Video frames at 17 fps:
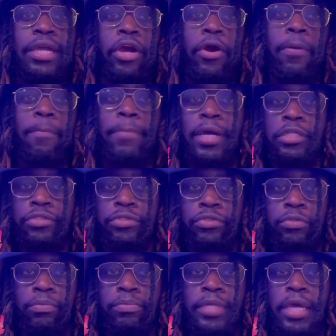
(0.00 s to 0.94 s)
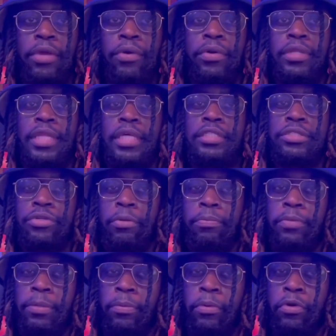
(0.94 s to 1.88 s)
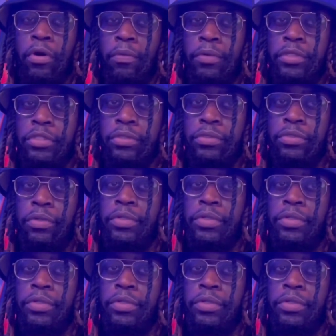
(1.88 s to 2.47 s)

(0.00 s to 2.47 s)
our bedroom that you only let certain people go into,